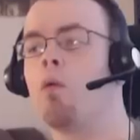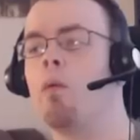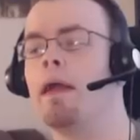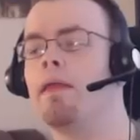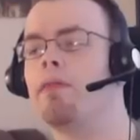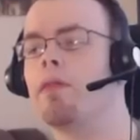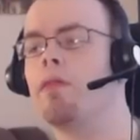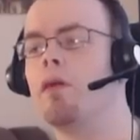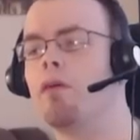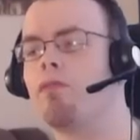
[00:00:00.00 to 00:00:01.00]
with
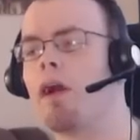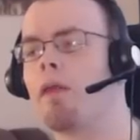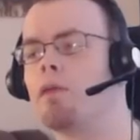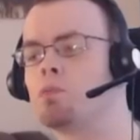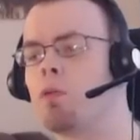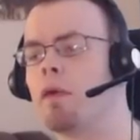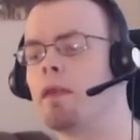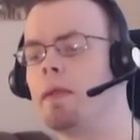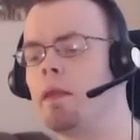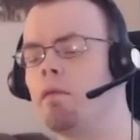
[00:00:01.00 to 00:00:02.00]
the father's point
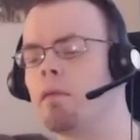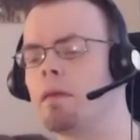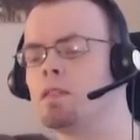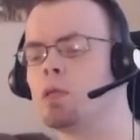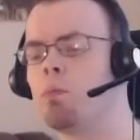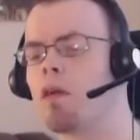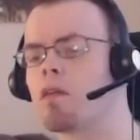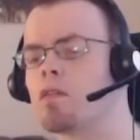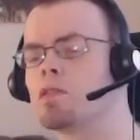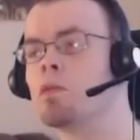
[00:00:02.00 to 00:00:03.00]
of view, with Richard
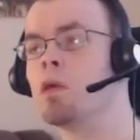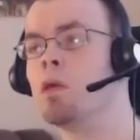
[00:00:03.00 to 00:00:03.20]
Parker's